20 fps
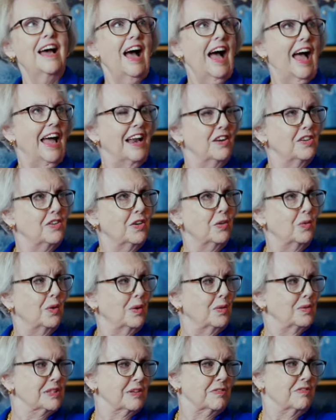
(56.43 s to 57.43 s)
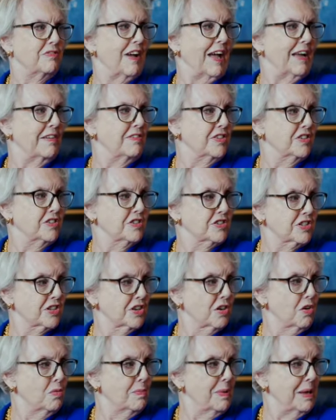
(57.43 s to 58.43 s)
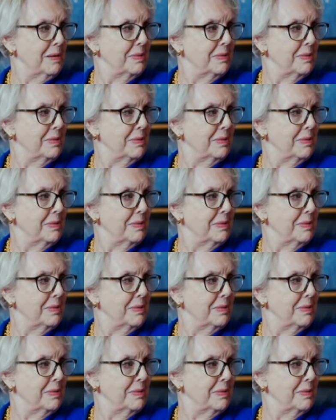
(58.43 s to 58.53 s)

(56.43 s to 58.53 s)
I don't know, what was it, 5 years ago maybe?